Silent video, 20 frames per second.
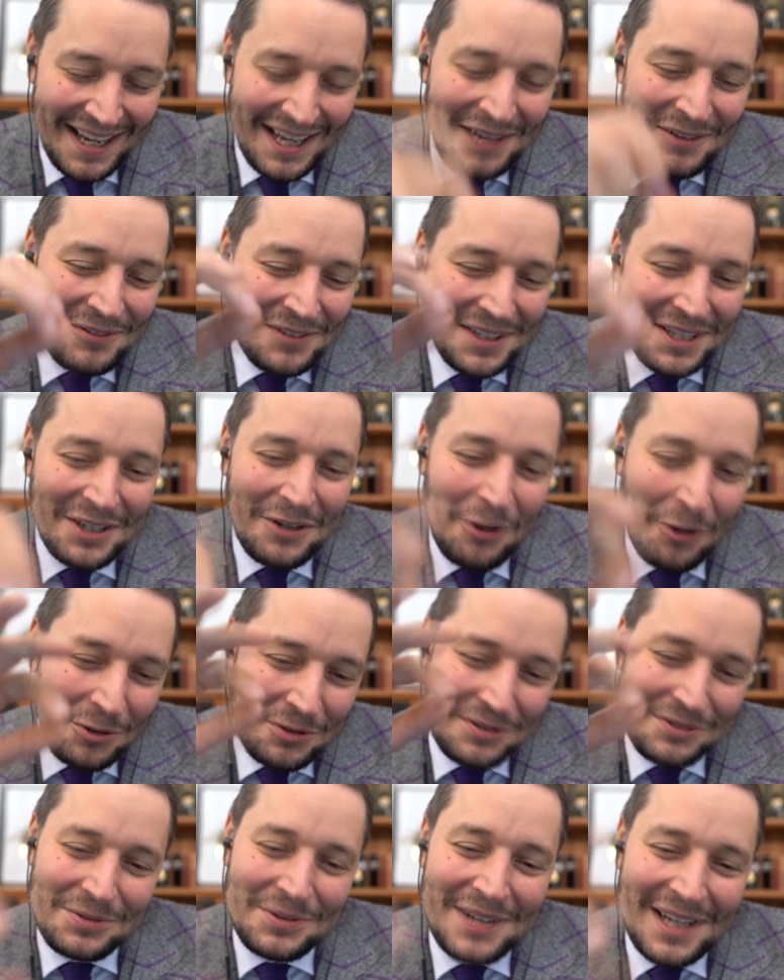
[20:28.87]
If he
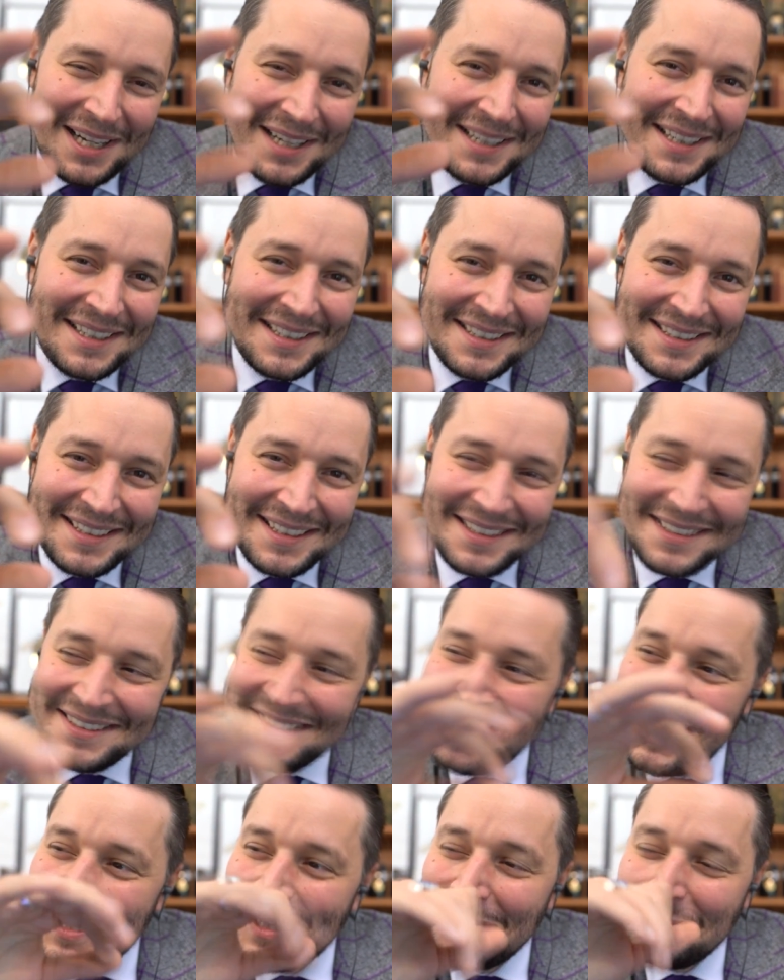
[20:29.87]
goes to Lange
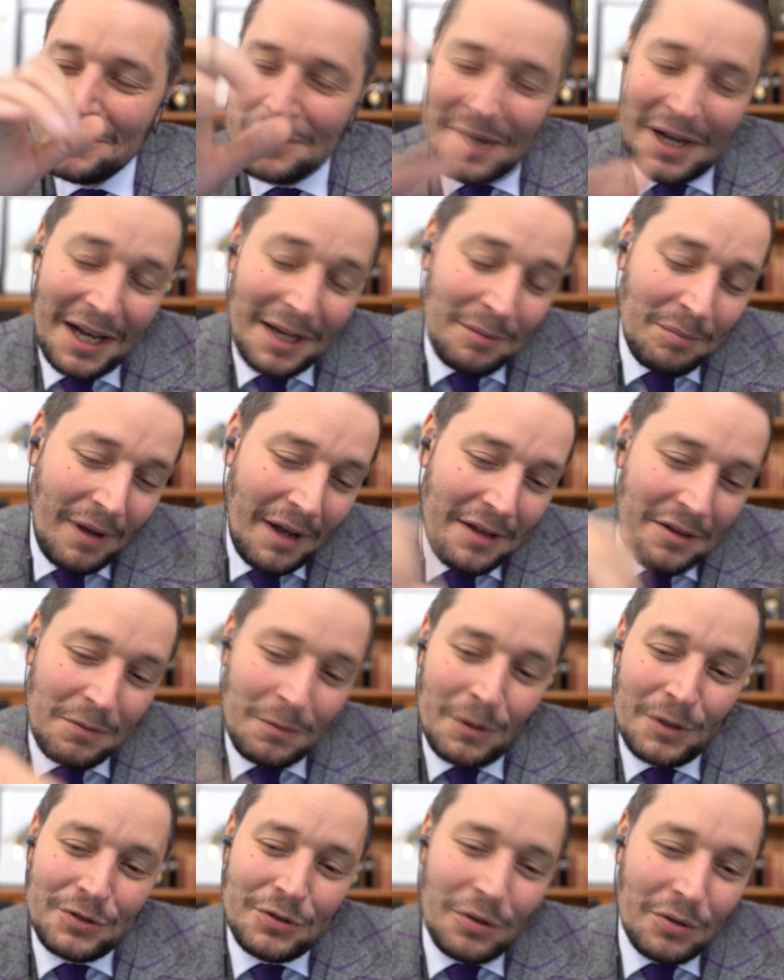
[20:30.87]
and tell him, I buy the
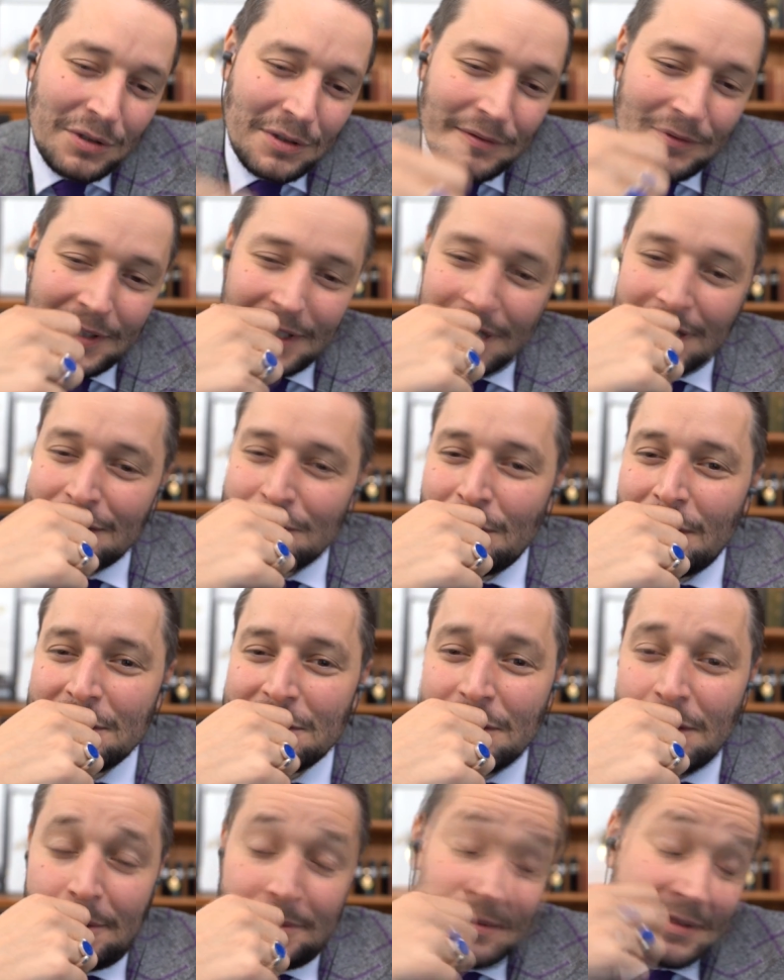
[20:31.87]
watch only if I get
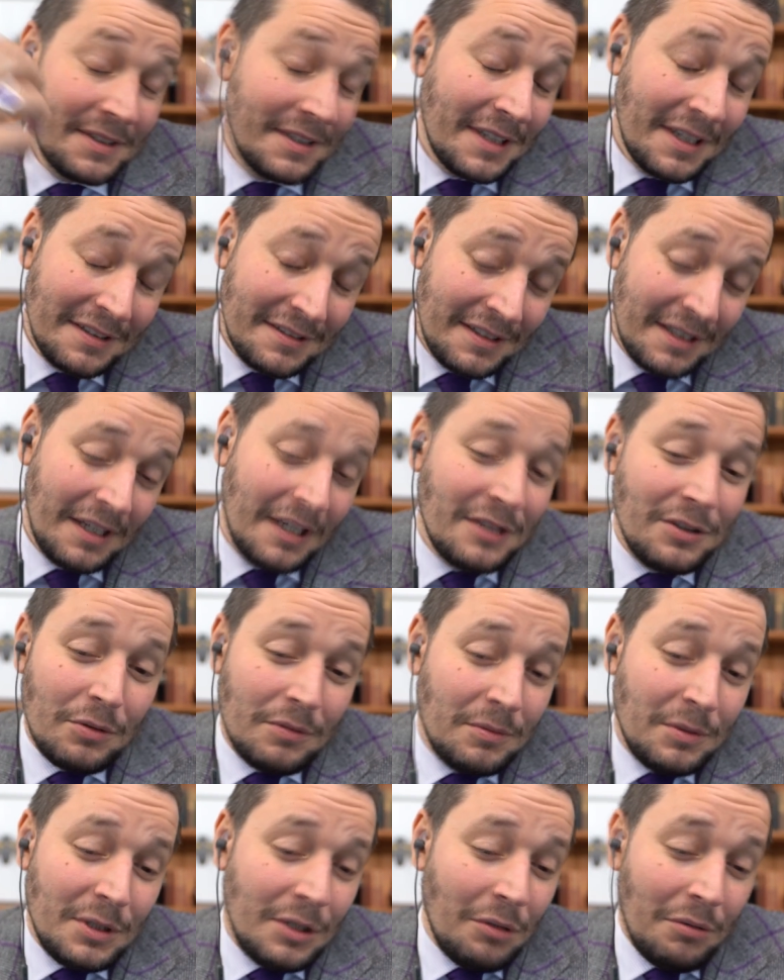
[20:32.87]
red strap, and they say,
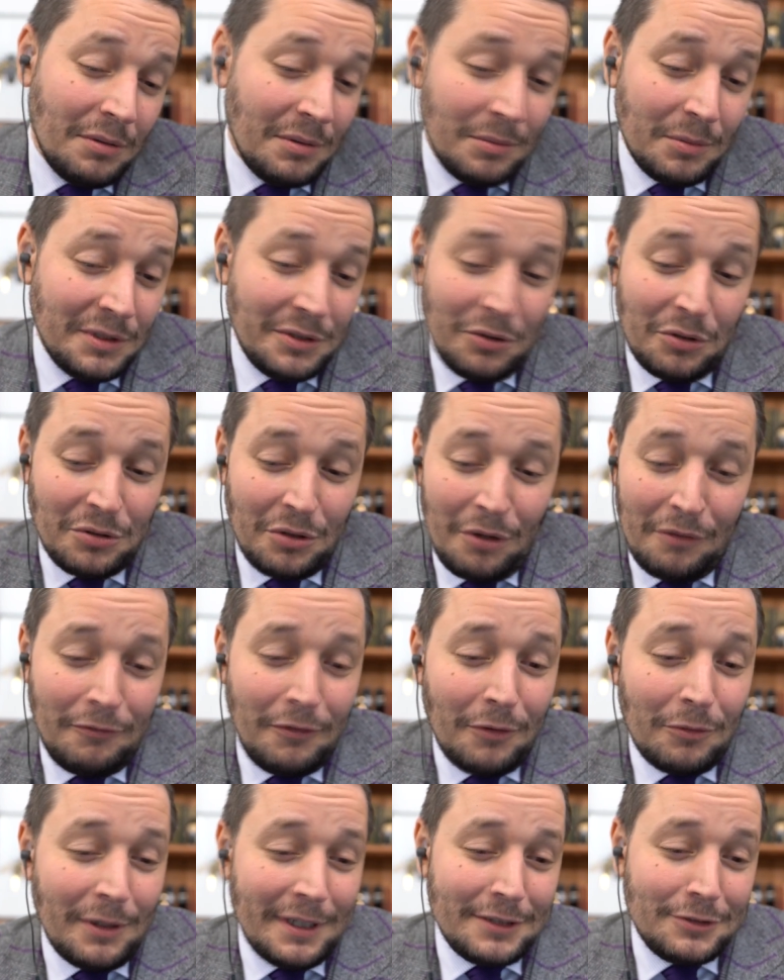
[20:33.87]
we don't
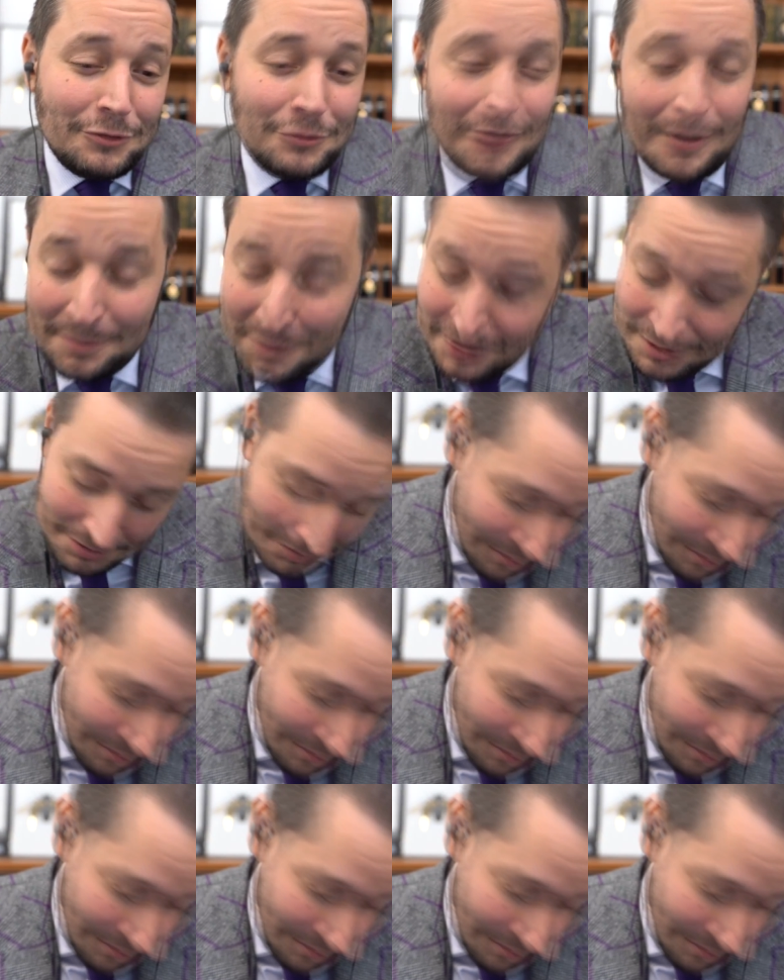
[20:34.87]
offer red strap,